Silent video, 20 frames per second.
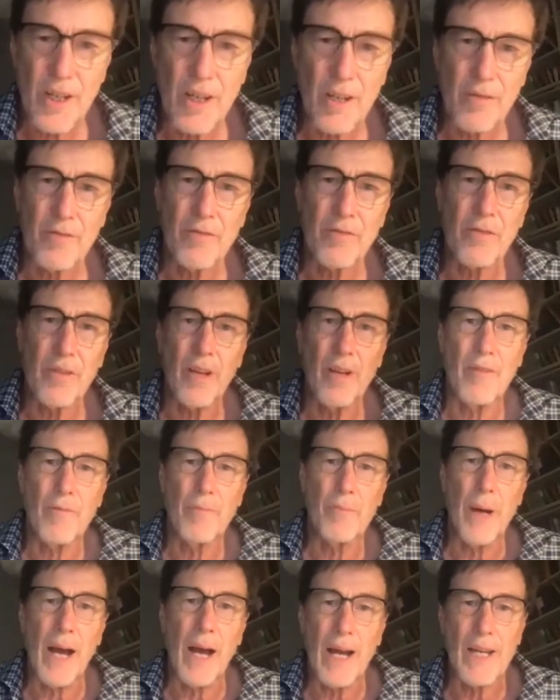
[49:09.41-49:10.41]

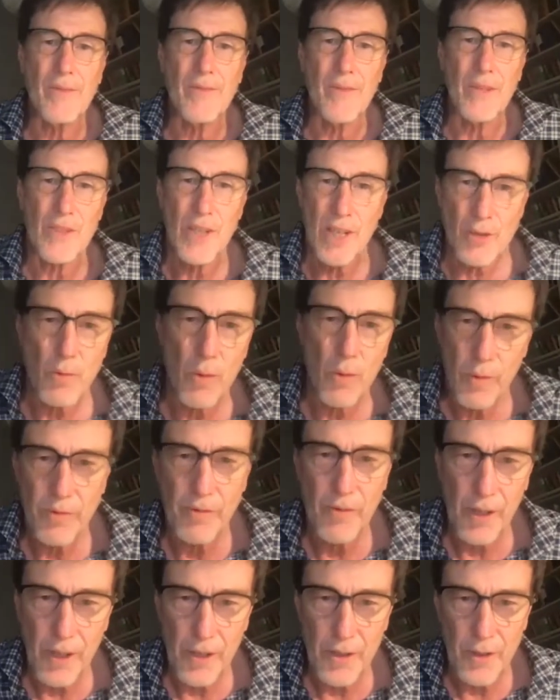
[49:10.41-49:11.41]
of behaviours. That's what we've
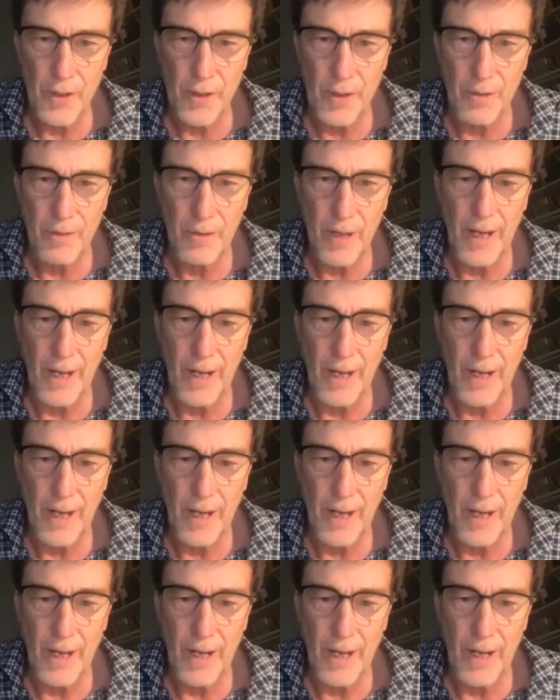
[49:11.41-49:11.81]
got to do.